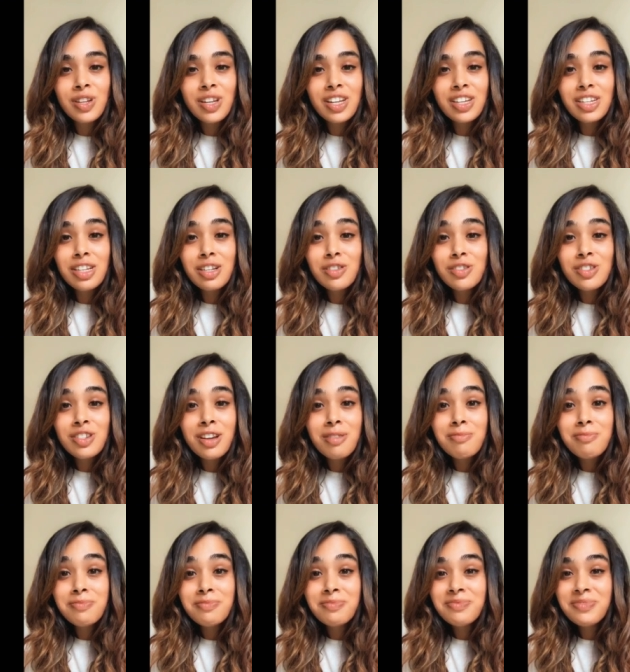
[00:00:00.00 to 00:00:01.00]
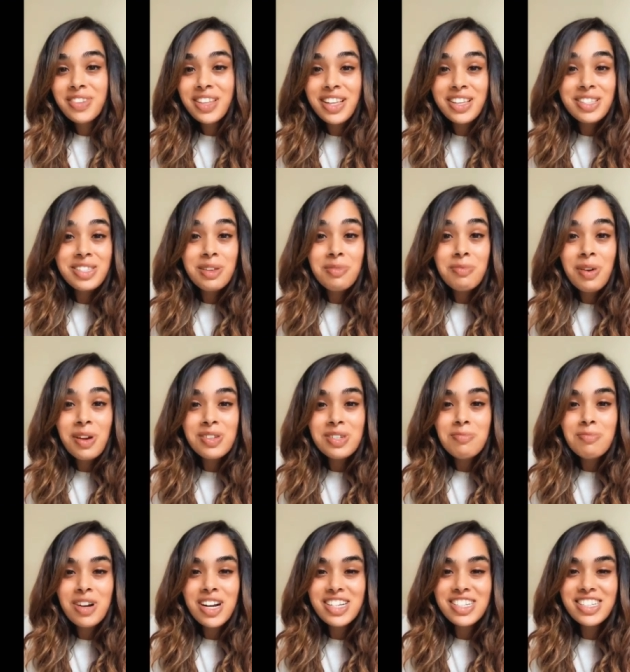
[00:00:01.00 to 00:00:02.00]
your learning on time. So well
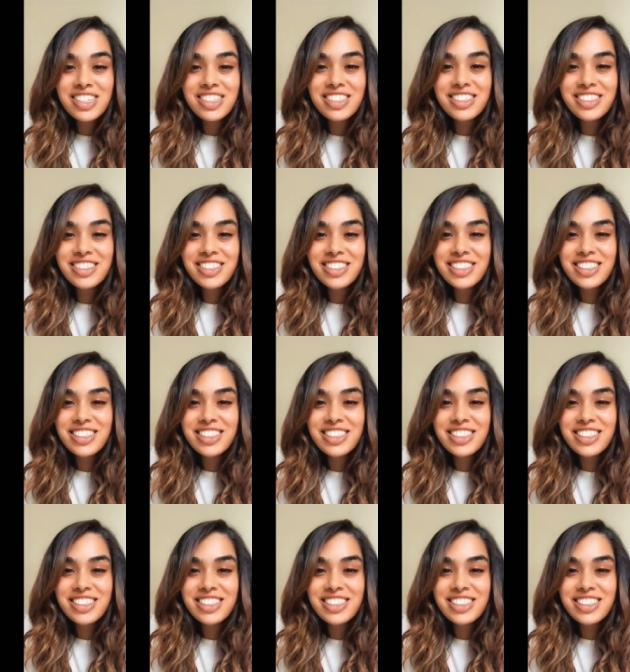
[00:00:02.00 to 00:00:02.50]
done, Brandon.